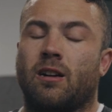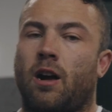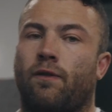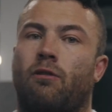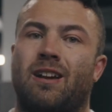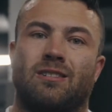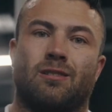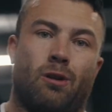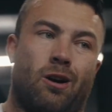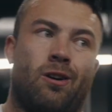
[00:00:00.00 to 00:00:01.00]
cuff raise as
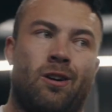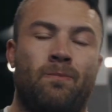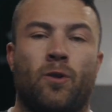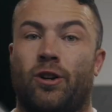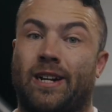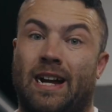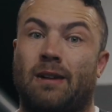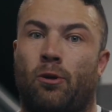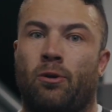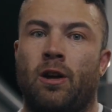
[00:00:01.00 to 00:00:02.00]
well on a
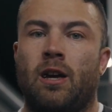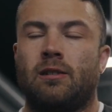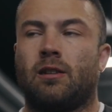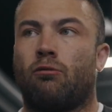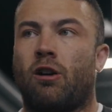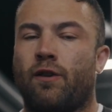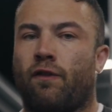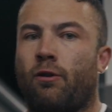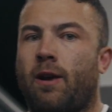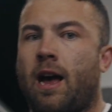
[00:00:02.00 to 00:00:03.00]
cable. So I'll run you
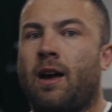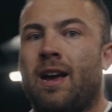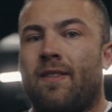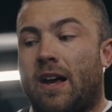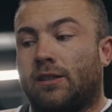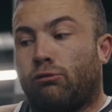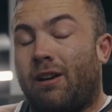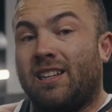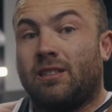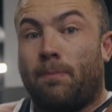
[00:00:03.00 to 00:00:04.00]
through that. That's
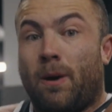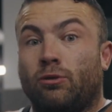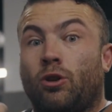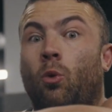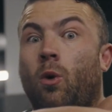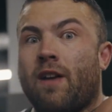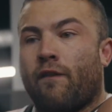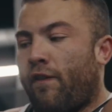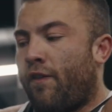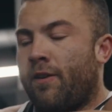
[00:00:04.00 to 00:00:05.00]
really to build the
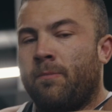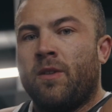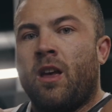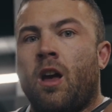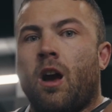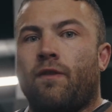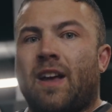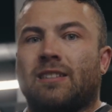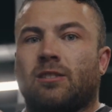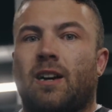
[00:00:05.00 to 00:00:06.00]
width of
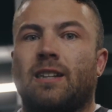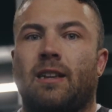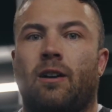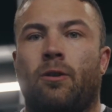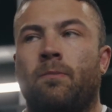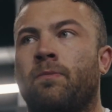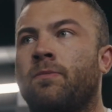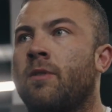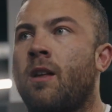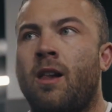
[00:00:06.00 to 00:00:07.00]
that side delt.
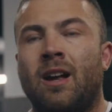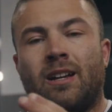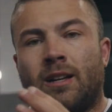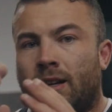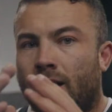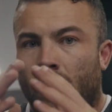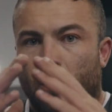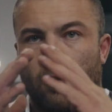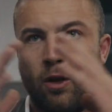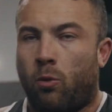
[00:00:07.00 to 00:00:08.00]

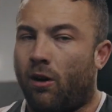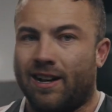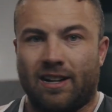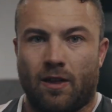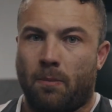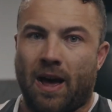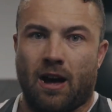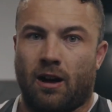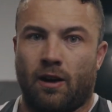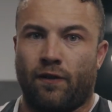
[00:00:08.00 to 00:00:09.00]
The wider the
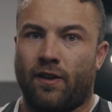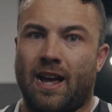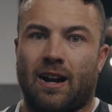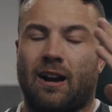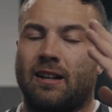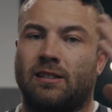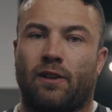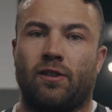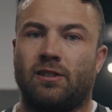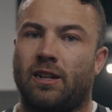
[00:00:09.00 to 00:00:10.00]
better for that classic
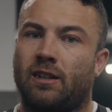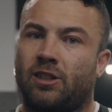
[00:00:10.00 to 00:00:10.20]
physique